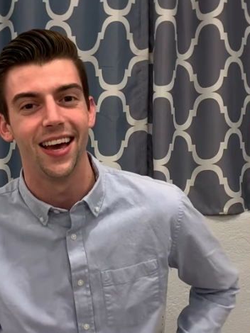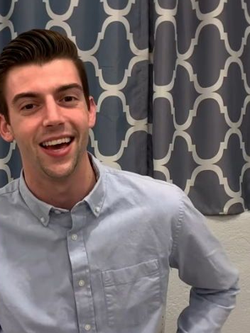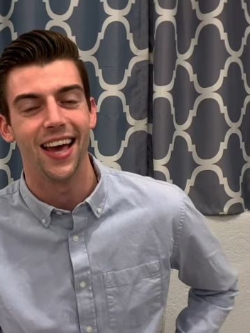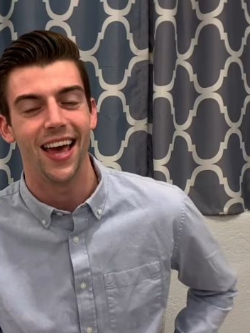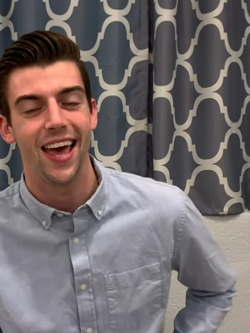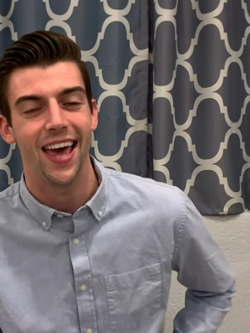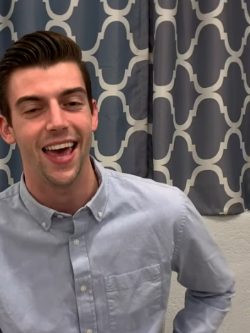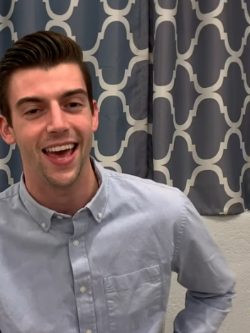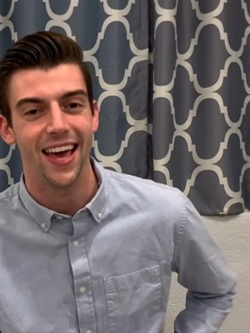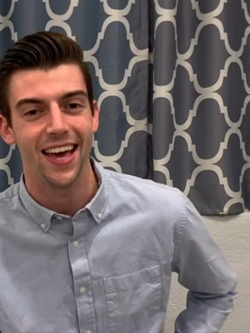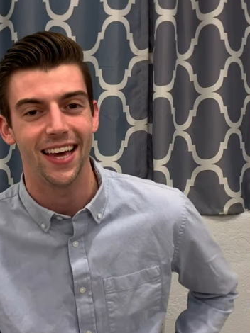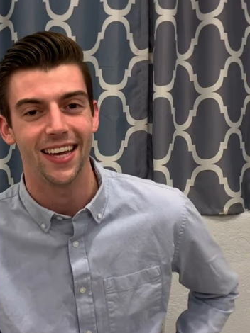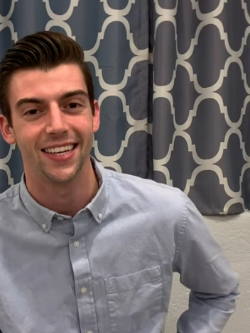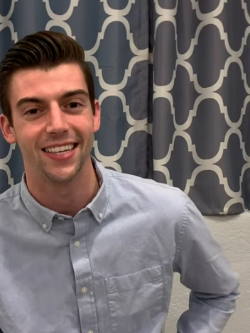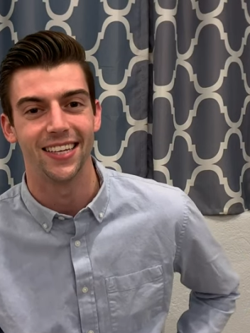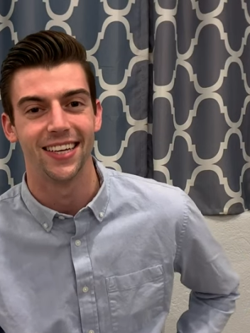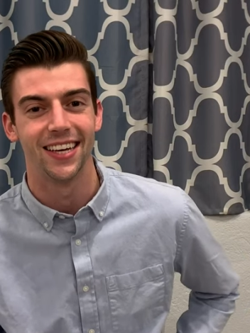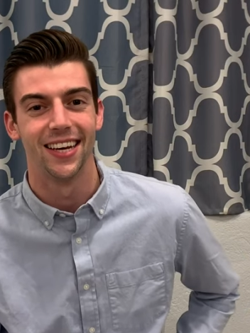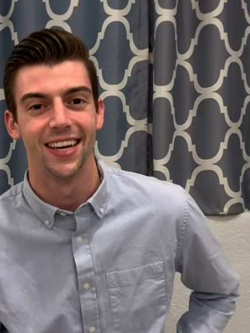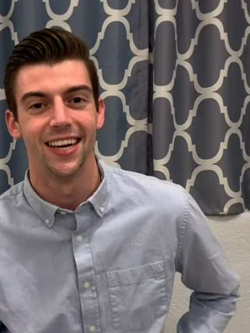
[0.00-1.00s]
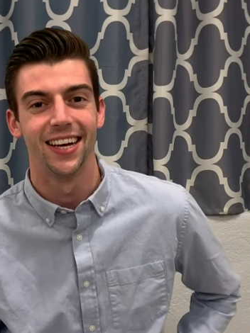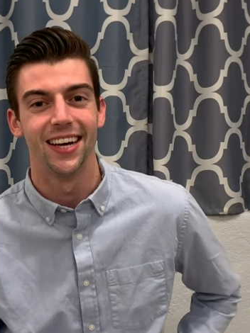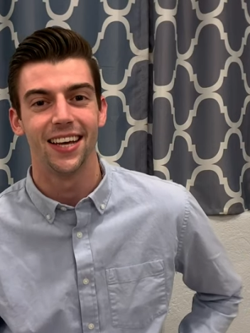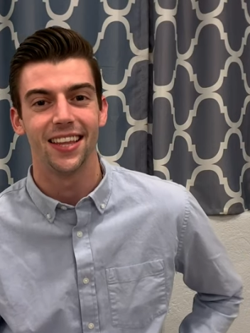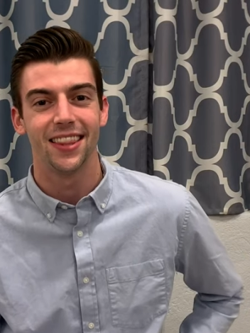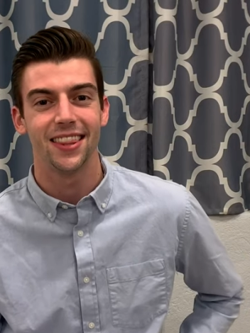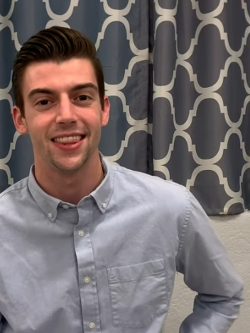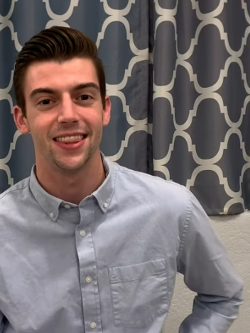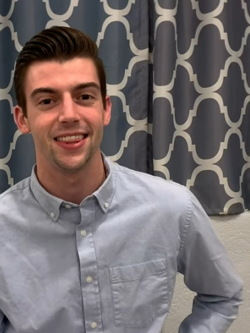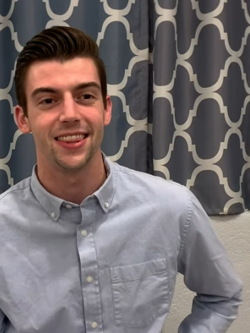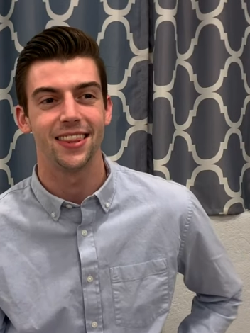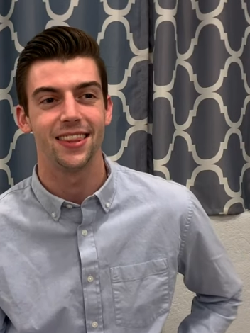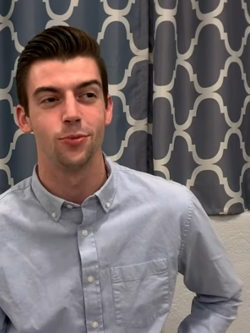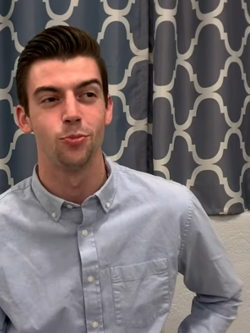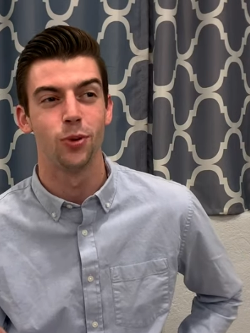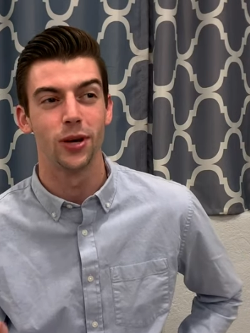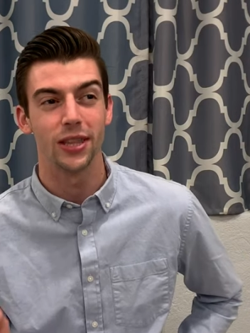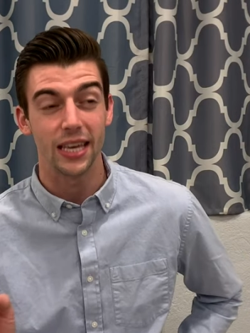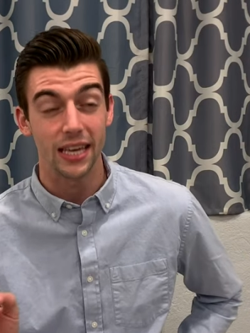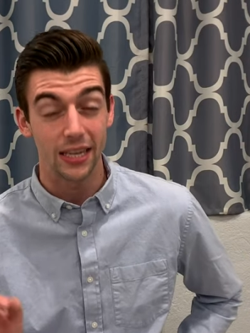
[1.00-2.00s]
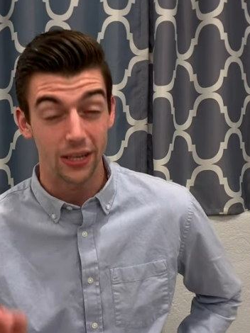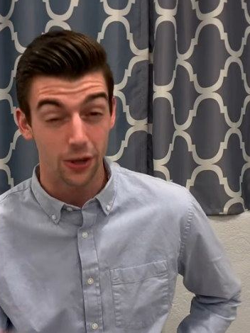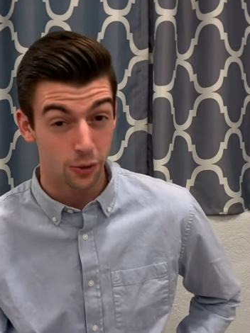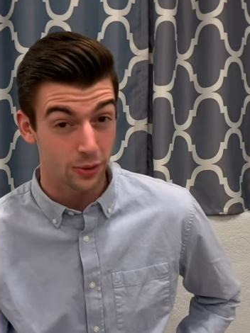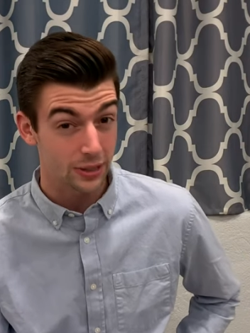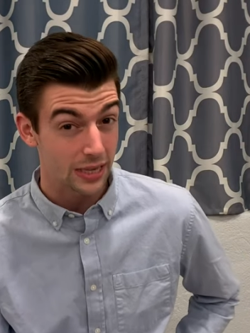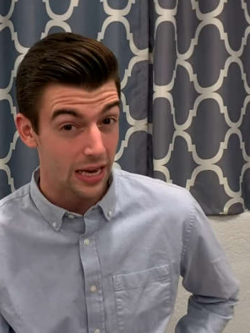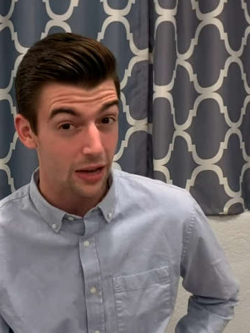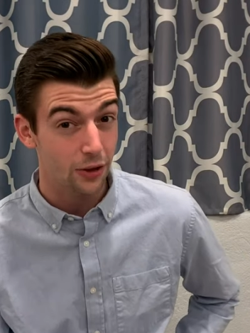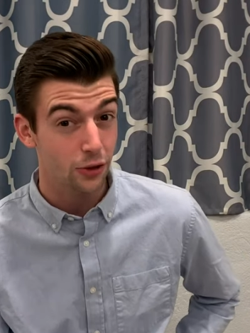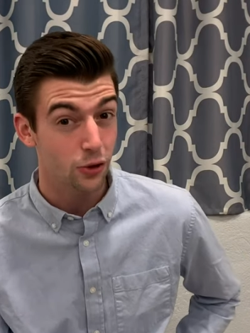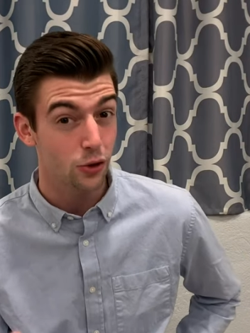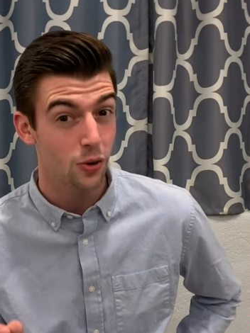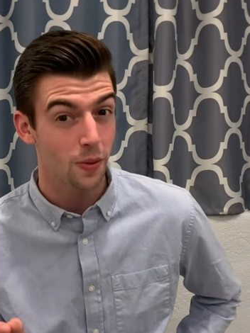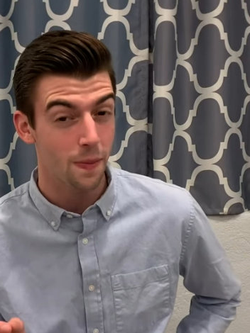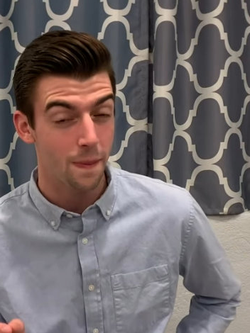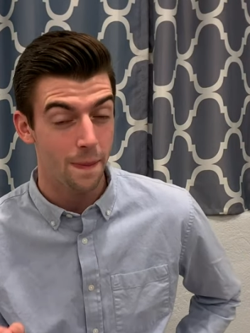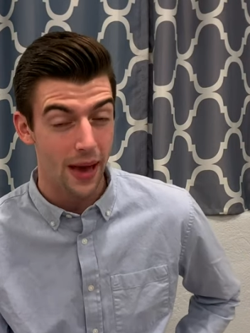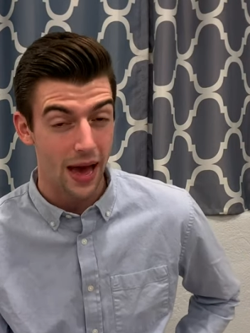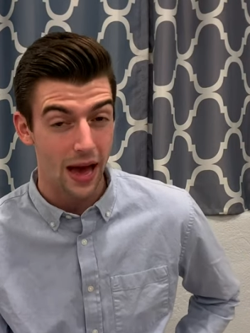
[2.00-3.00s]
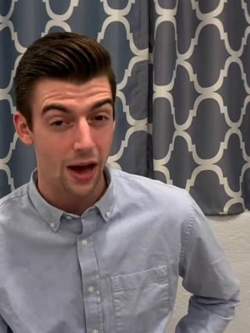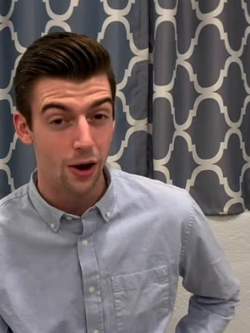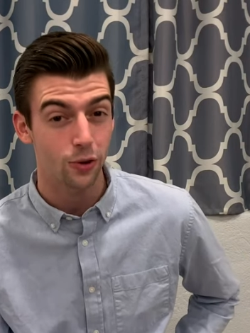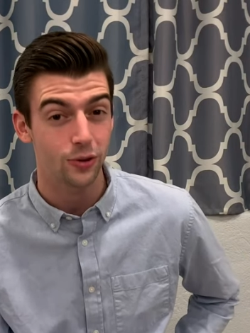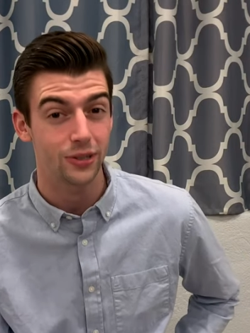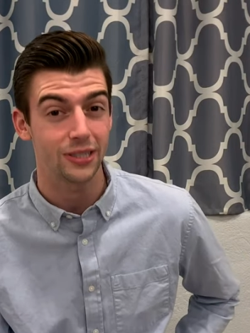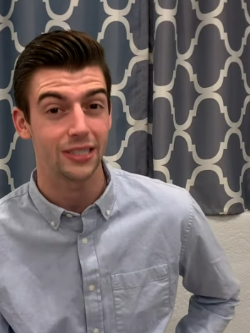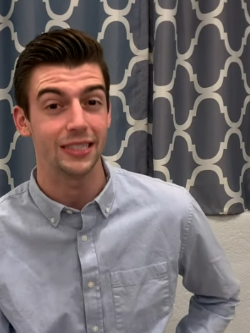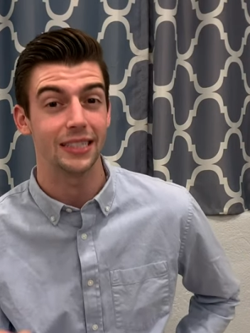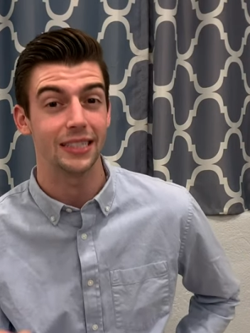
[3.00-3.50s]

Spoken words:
And what they don't tell you about